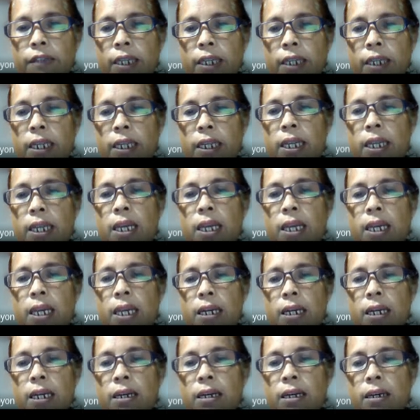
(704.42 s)
in
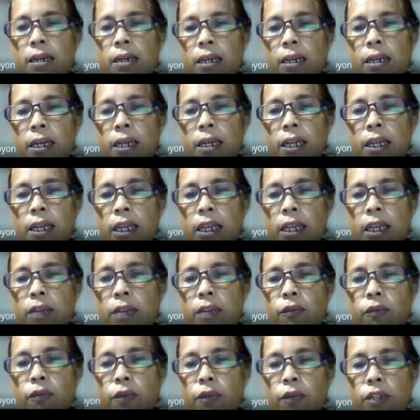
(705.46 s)
here,
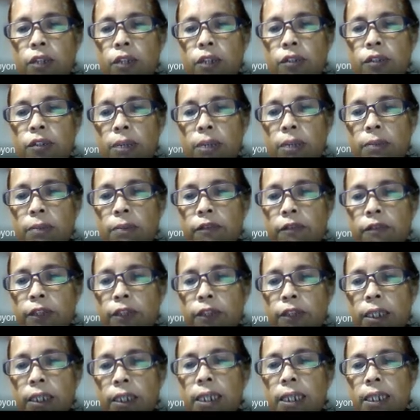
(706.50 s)
if we drop a
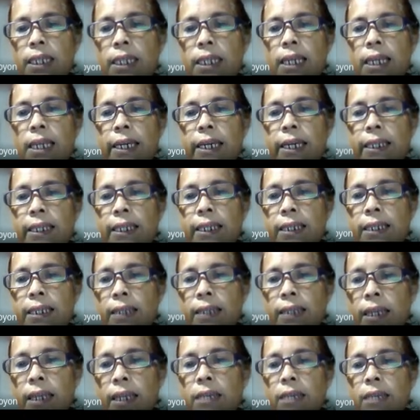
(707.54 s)
vertical line at
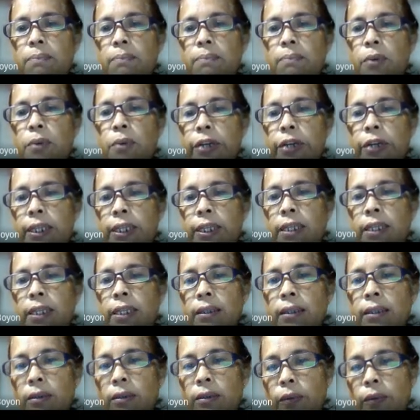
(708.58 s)
any point
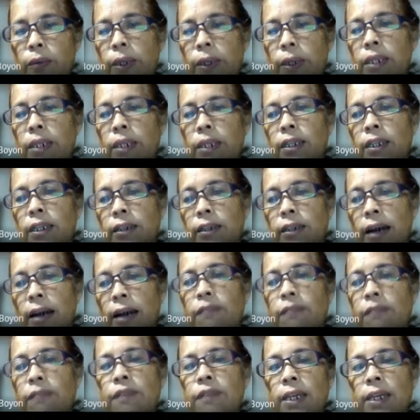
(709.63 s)
where the
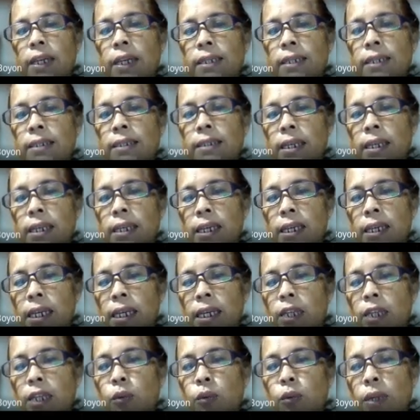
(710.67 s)
graph is,
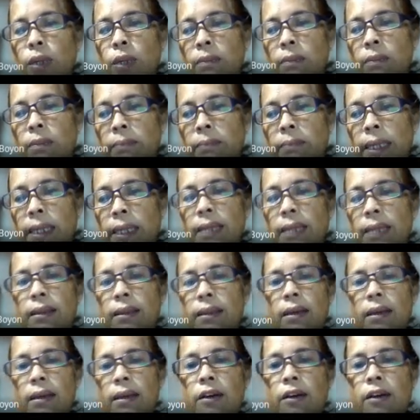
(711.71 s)
it will meet
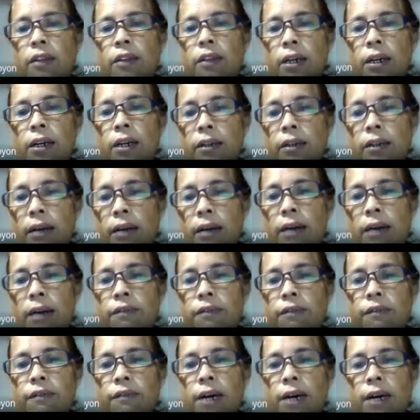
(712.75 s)
the graph
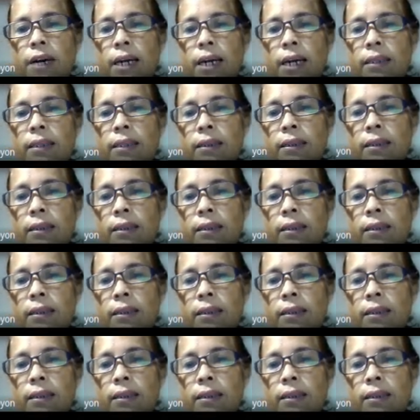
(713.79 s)
at